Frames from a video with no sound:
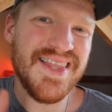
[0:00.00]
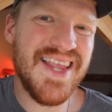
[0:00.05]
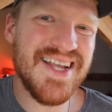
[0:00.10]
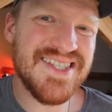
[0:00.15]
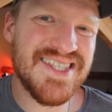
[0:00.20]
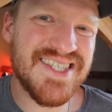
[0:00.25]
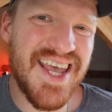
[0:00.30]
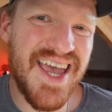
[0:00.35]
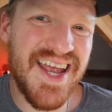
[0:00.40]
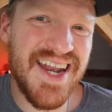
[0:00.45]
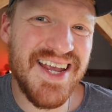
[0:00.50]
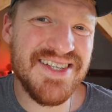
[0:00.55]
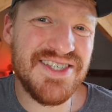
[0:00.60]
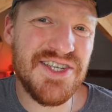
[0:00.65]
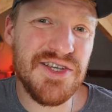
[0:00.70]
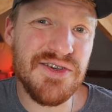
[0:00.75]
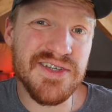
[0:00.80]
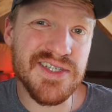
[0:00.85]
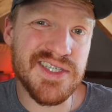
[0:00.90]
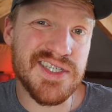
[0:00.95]
let's get
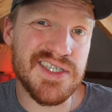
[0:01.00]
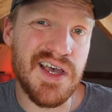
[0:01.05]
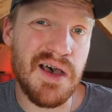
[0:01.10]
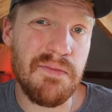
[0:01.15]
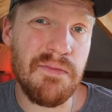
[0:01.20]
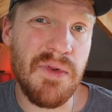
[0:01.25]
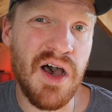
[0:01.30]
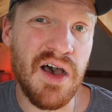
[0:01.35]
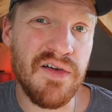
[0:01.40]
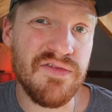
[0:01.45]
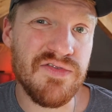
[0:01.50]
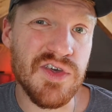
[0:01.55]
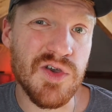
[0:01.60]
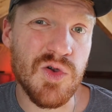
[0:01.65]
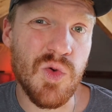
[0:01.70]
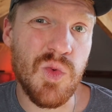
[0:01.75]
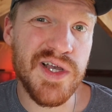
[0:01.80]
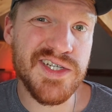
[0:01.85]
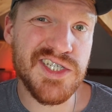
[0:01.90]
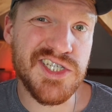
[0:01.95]
into some of the
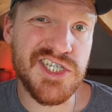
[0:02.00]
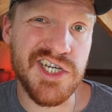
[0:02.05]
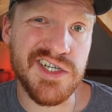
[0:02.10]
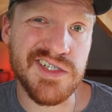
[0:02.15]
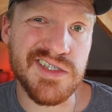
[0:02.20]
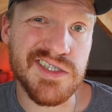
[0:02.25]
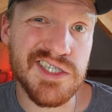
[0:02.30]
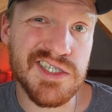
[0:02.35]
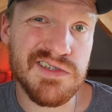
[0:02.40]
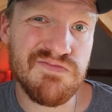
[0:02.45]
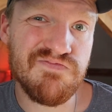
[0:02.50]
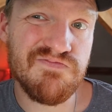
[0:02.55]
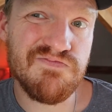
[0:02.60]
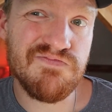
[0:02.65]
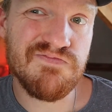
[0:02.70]
questions.